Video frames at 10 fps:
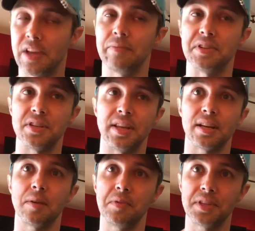I've mentioned
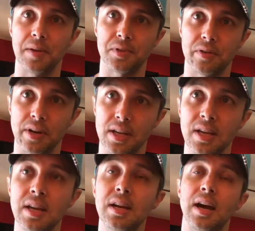that a couple times
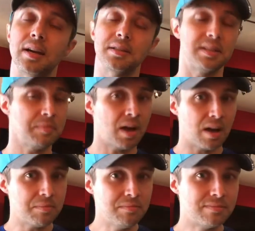already. I got to see
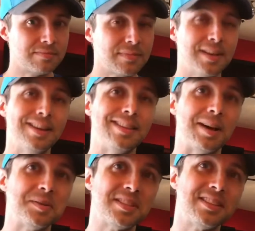Mom. I